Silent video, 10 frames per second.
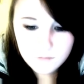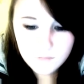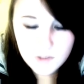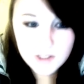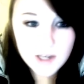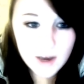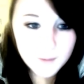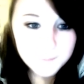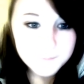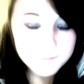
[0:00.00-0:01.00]
yeah.
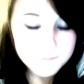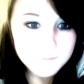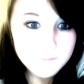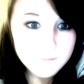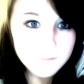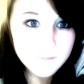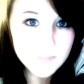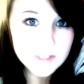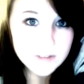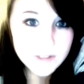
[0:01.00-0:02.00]

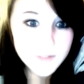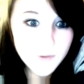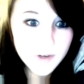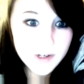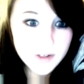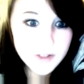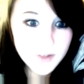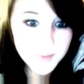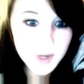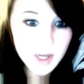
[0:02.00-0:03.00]
There's a few videos of me
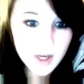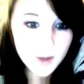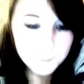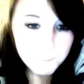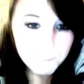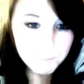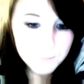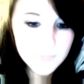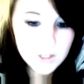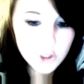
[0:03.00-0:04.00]
um,
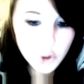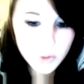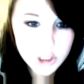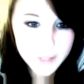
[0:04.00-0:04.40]
doing shit.